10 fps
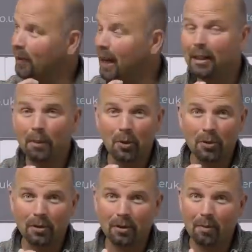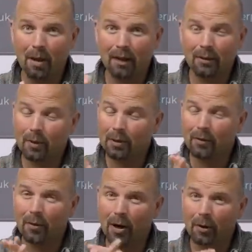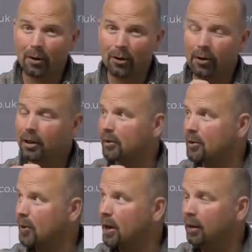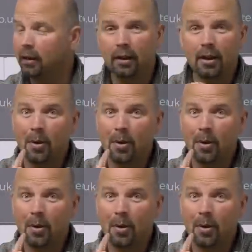And I posted them back 24 hour courier as well.